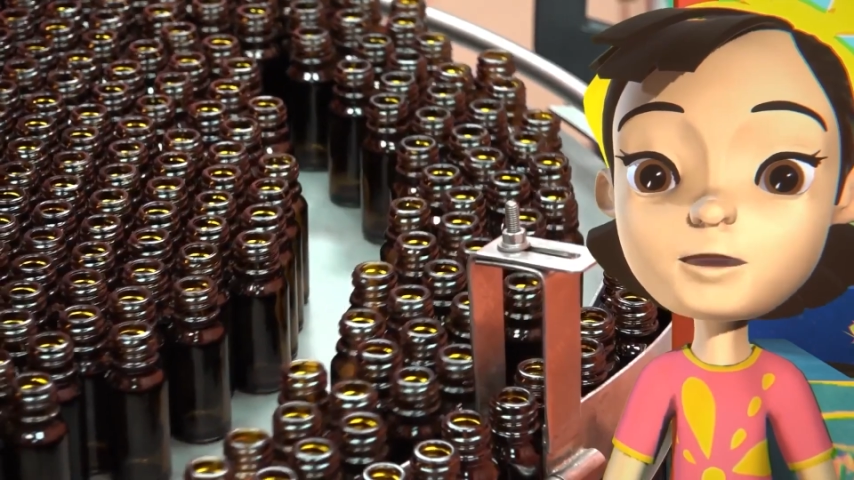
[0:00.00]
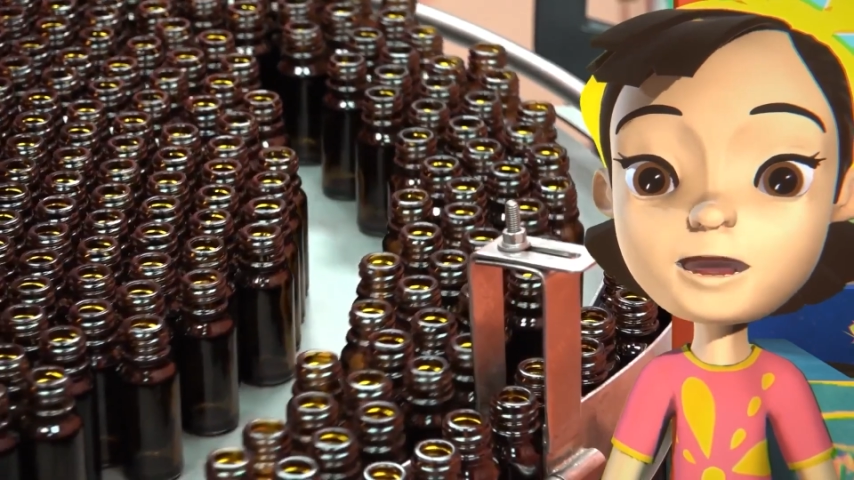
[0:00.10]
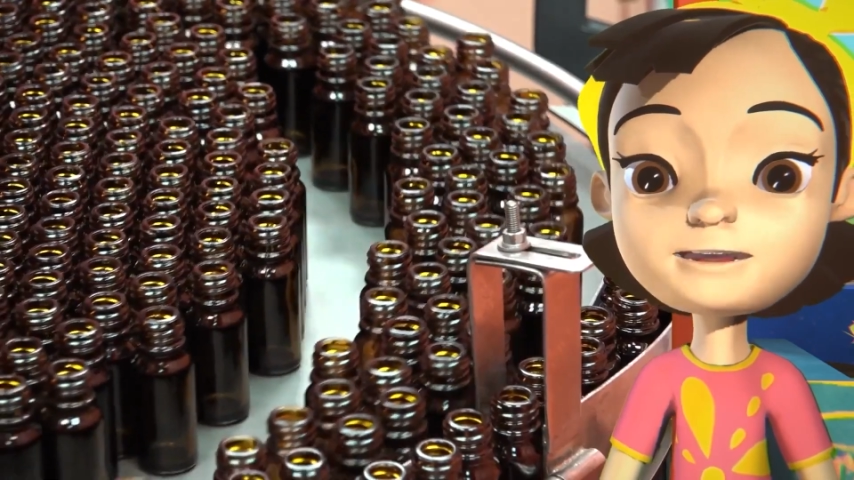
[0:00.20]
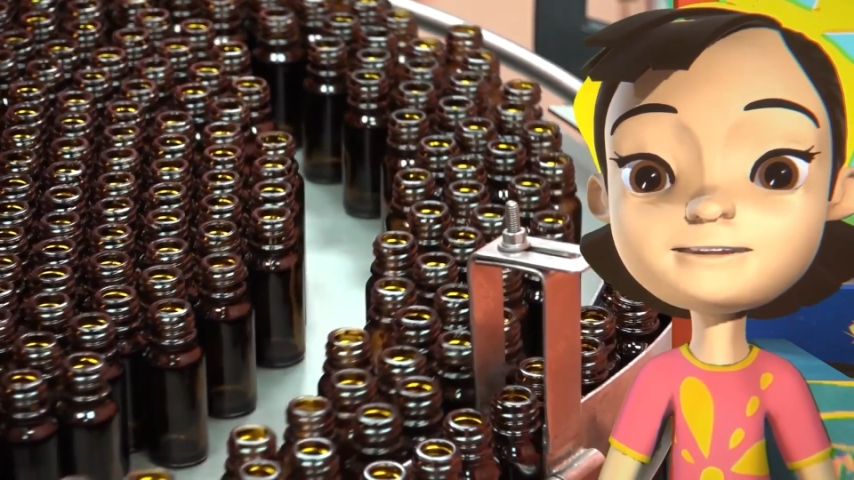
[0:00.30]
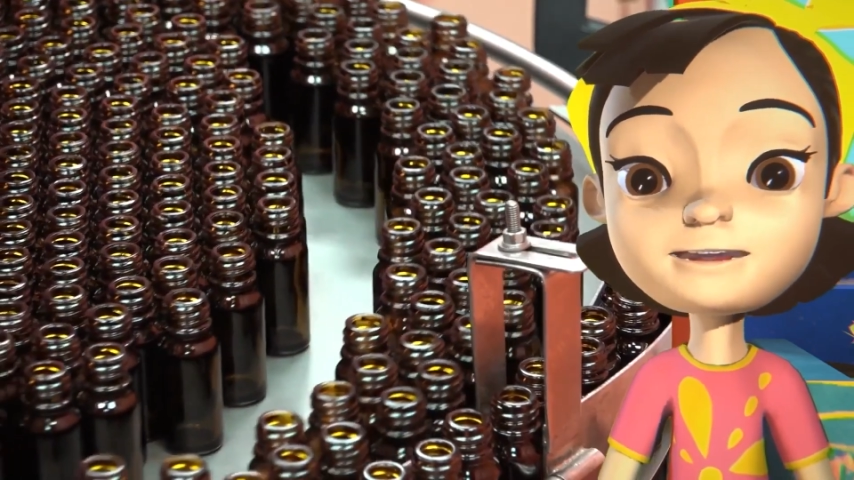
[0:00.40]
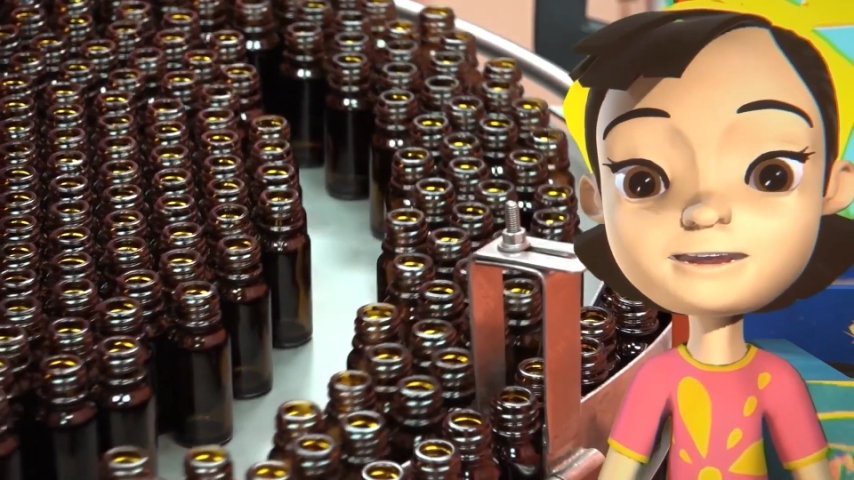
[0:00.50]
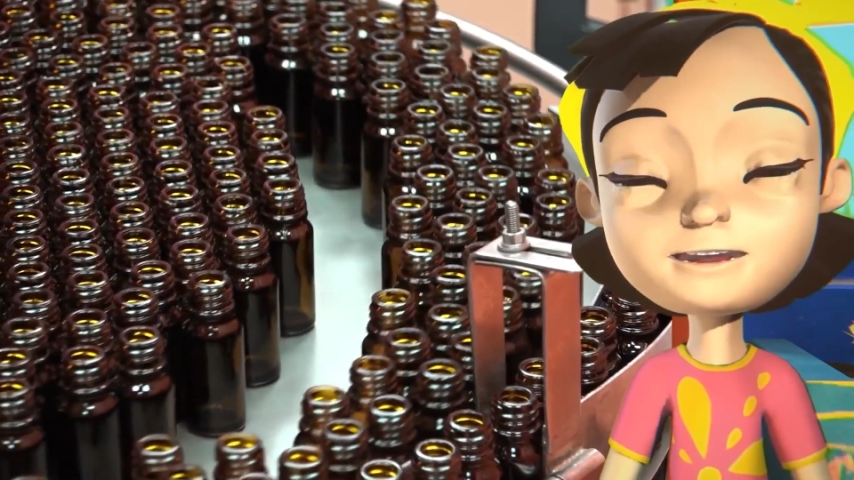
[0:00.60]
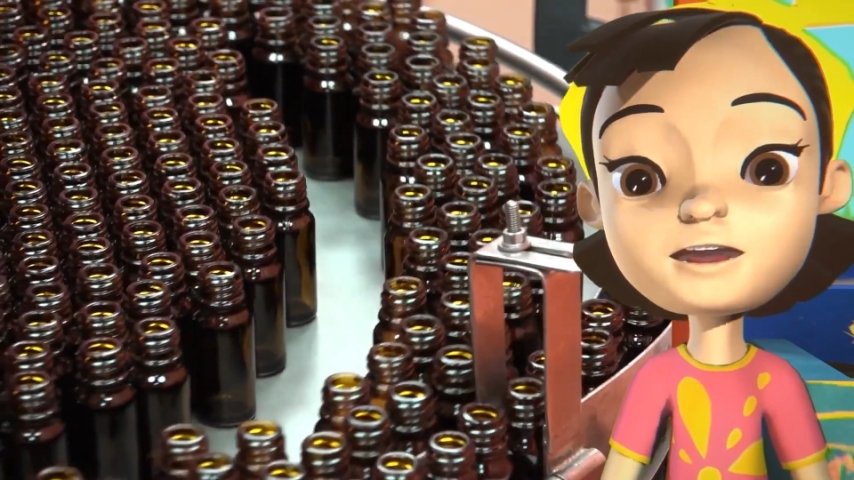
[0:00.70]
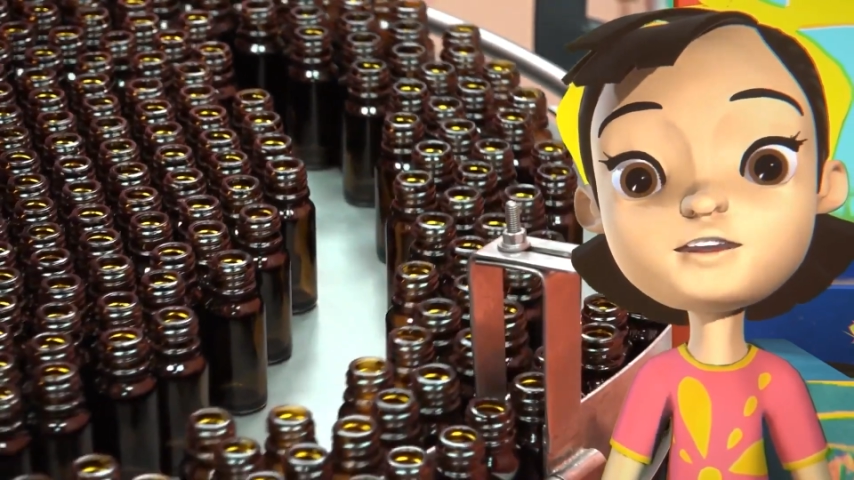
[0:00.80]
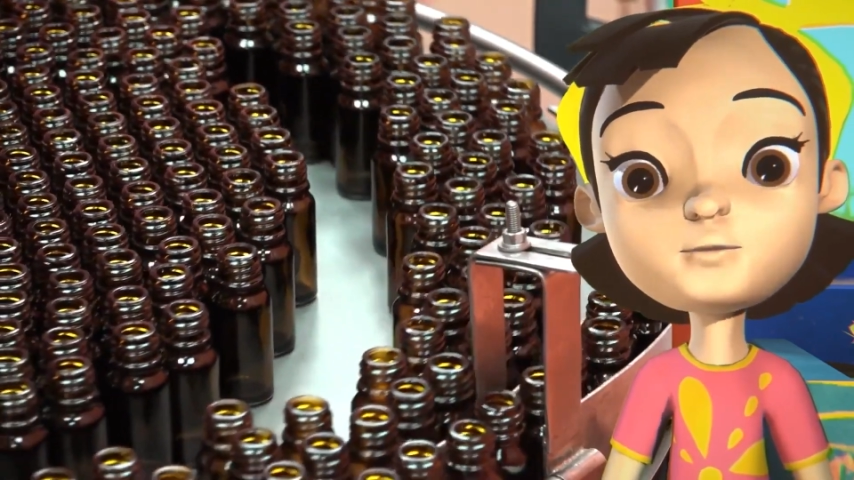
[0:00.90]
of products
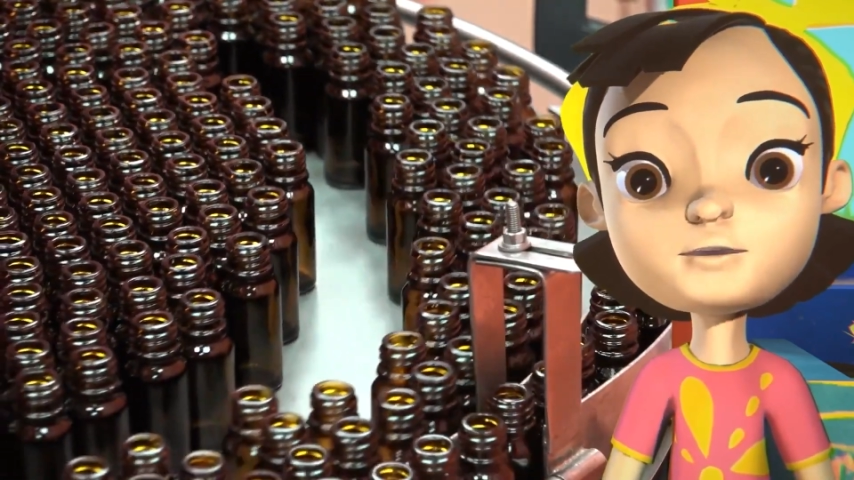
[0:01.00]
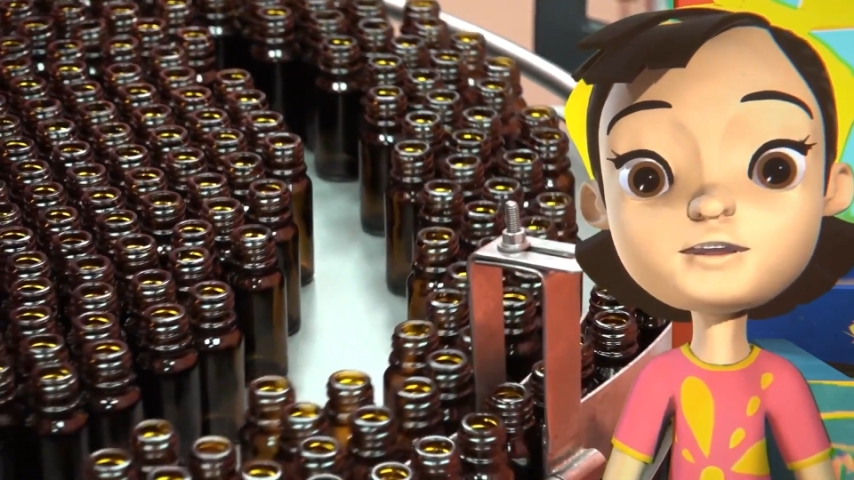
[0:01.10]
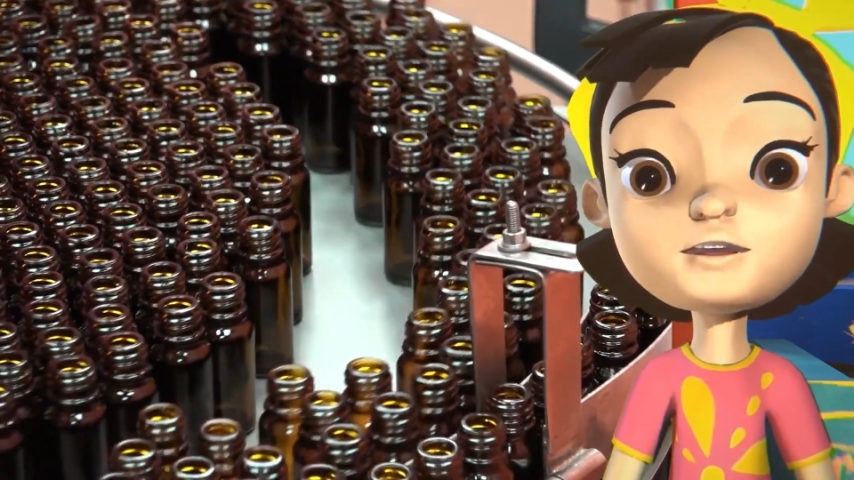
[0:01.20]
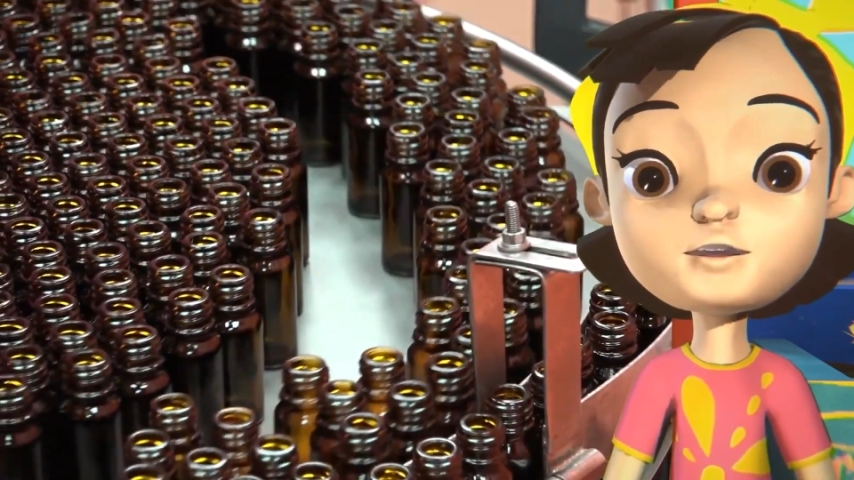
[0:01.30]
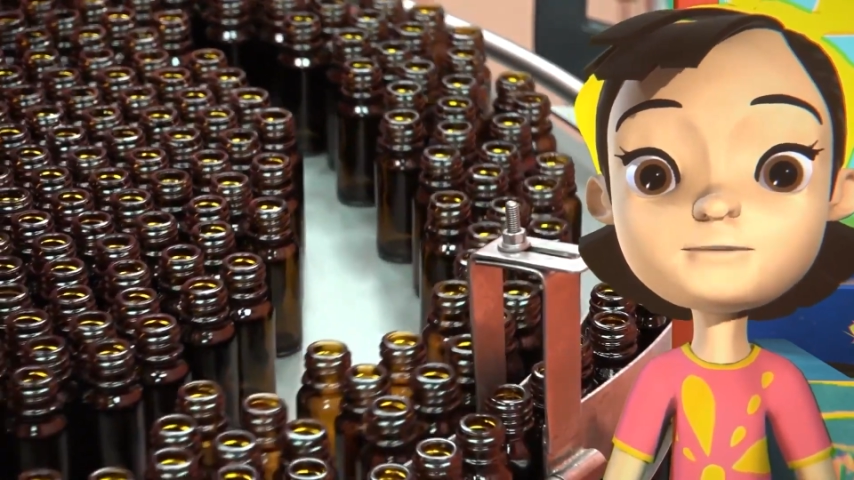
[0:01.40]
daily are the ones who